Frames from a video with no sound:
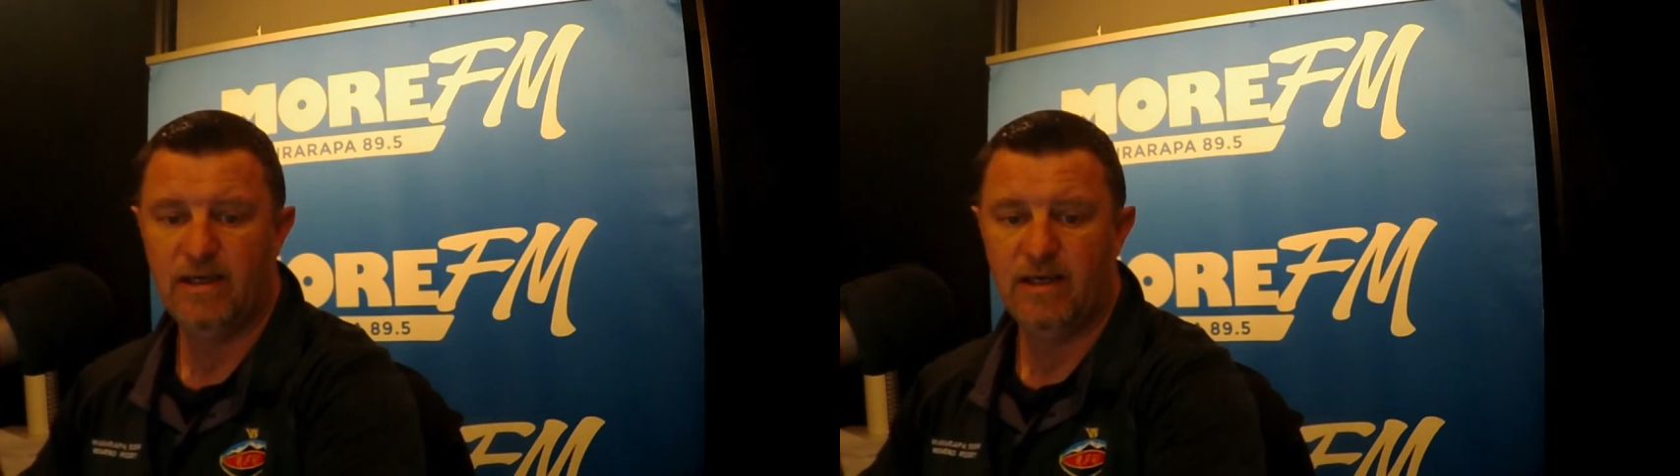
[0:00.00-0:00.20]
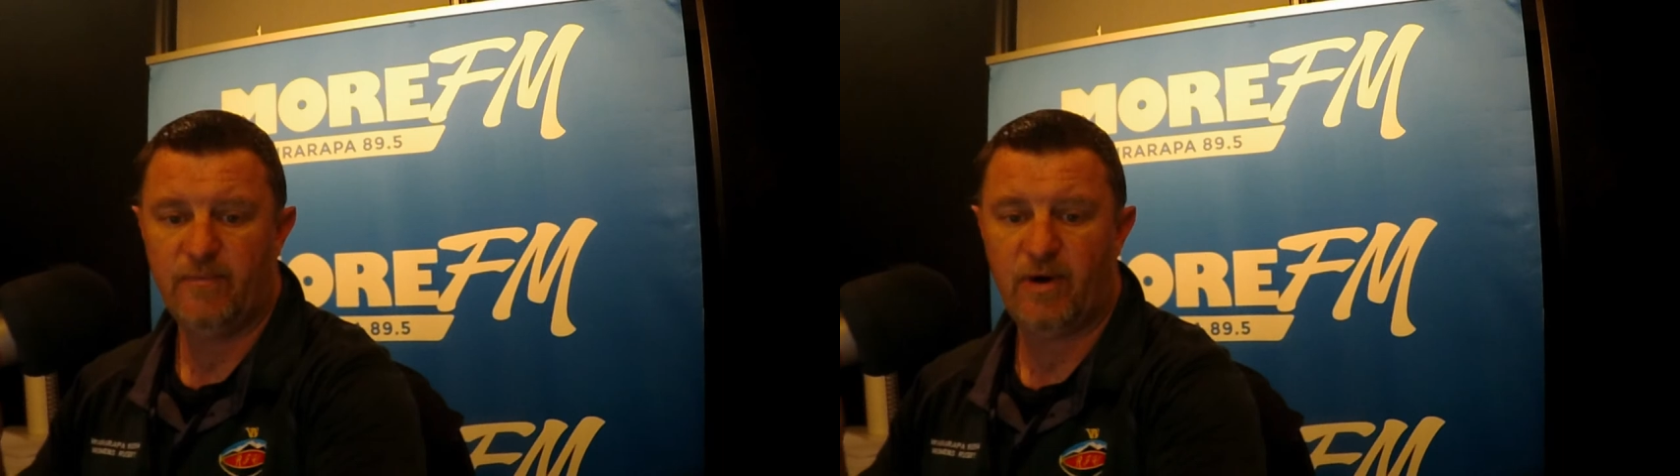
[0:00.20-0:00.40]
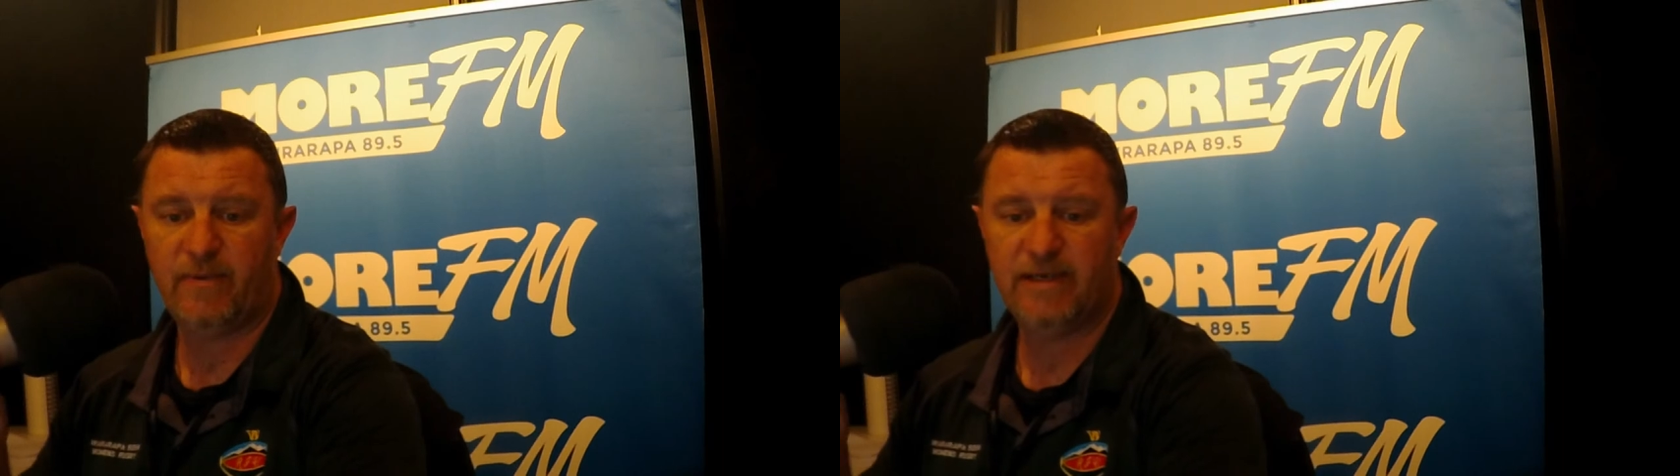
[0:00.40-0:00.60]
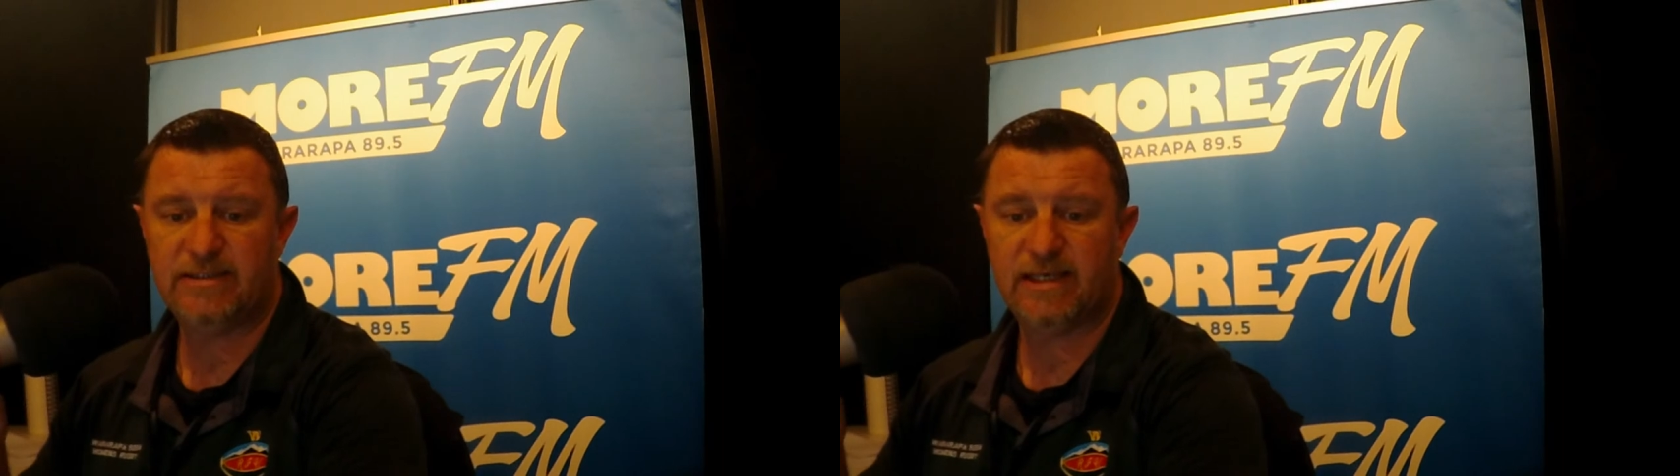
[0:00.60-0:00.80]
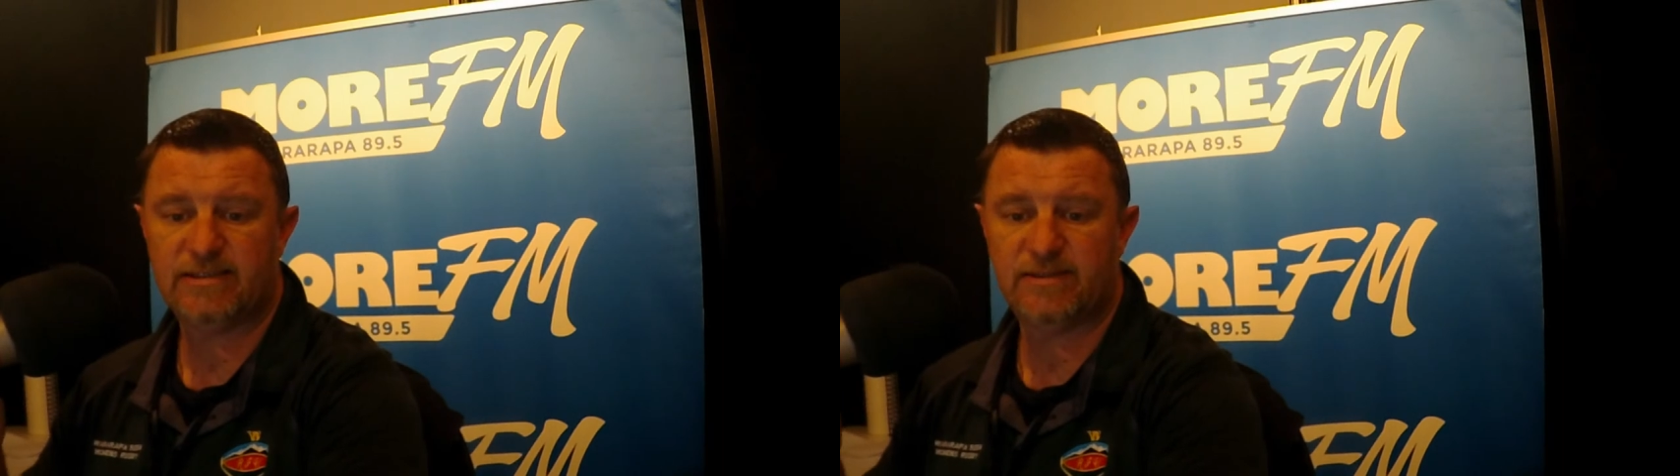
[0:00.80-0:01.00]
Properties
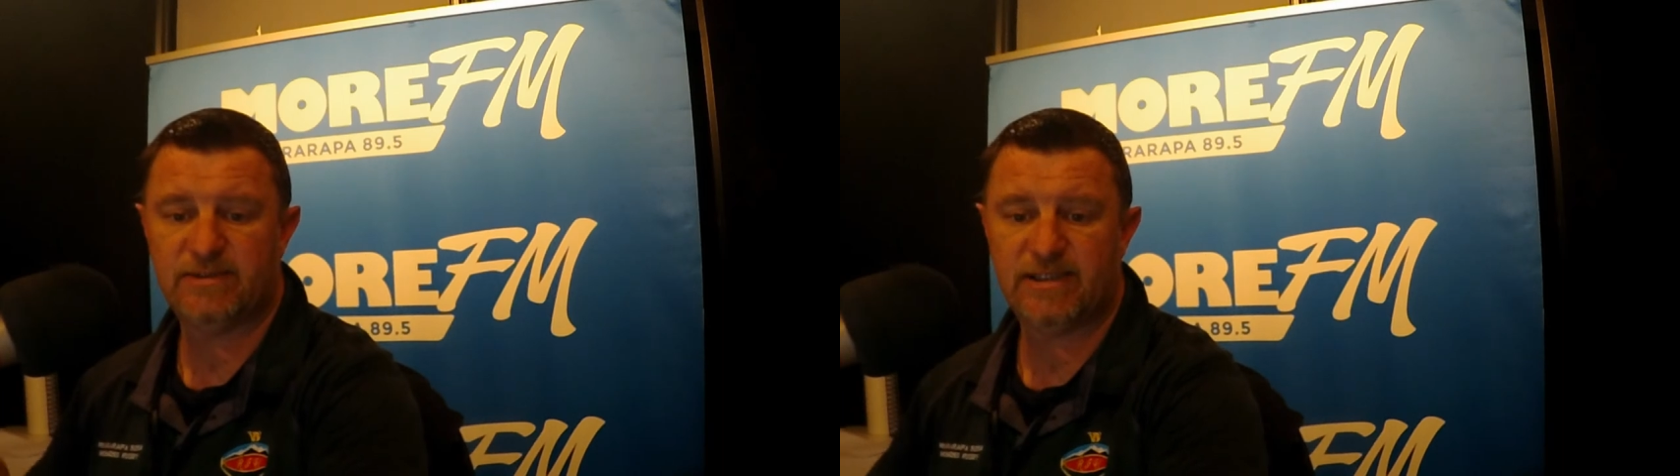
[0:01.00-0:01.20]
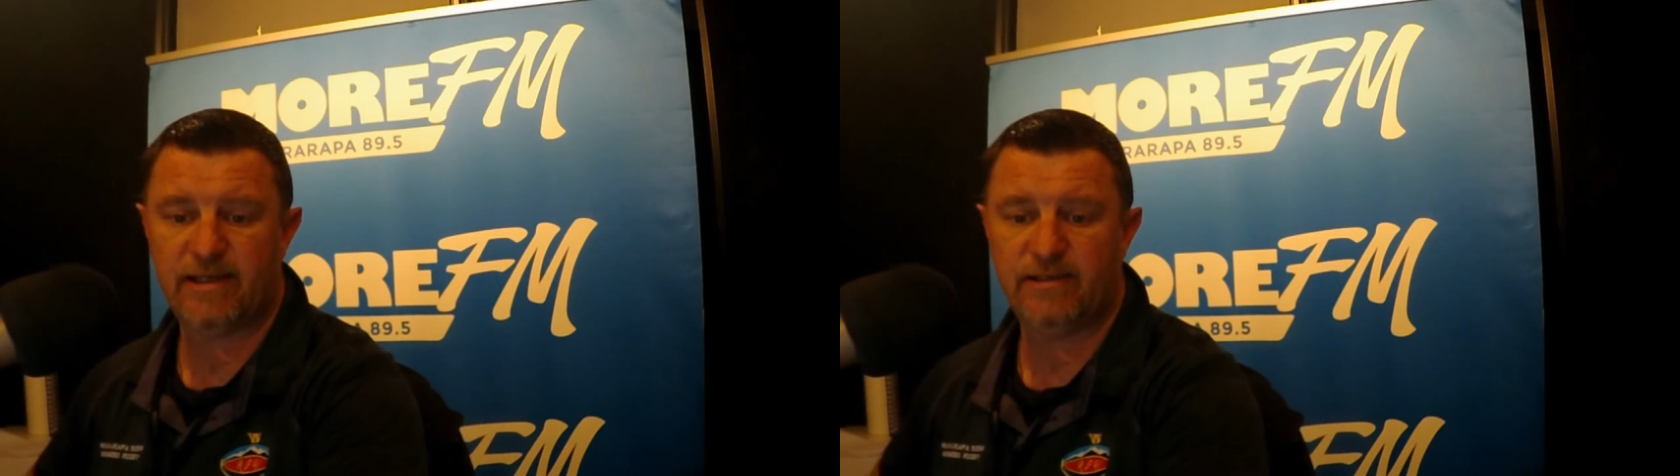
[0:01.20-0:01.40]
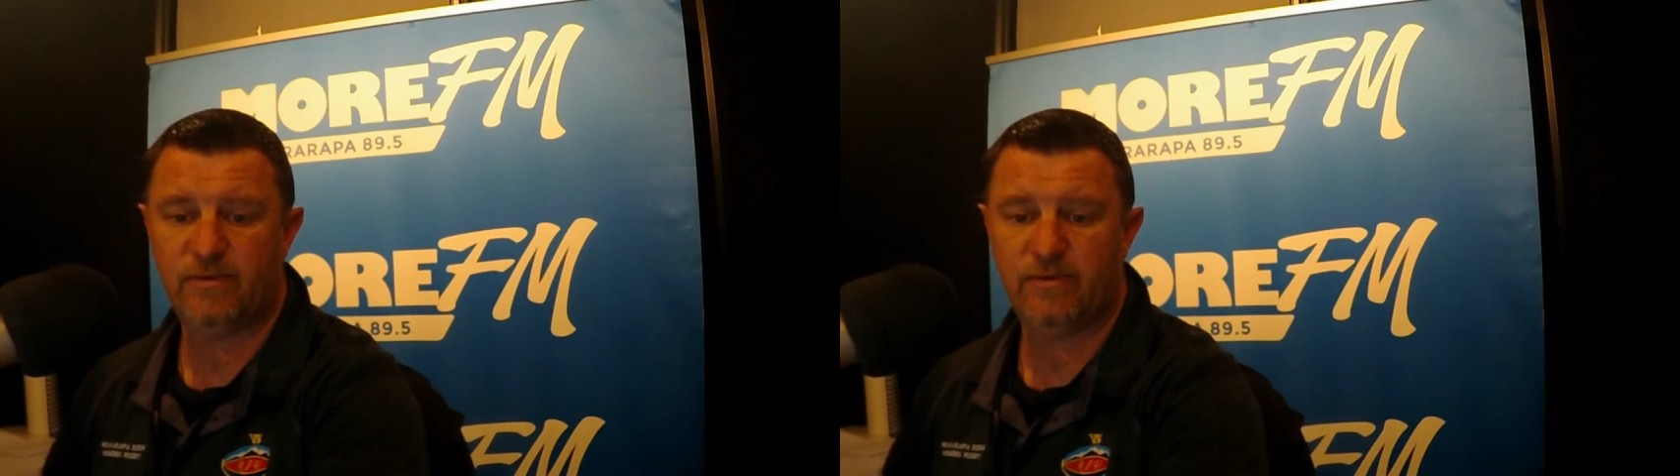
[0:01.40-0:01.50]
are still selling,